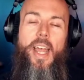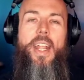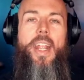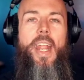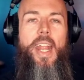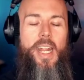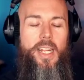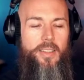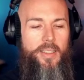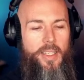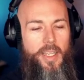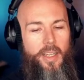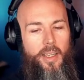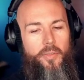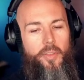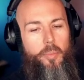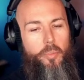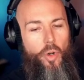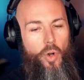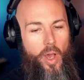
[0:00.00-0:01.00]
I can't think
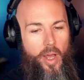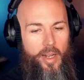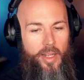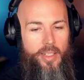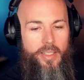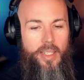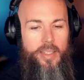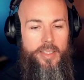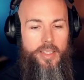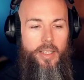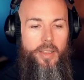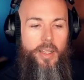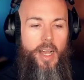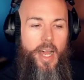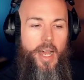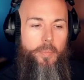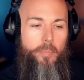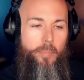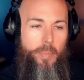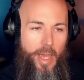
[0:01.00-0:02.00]
of a product that's a
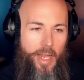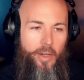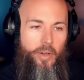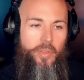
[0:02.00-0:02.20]
lot better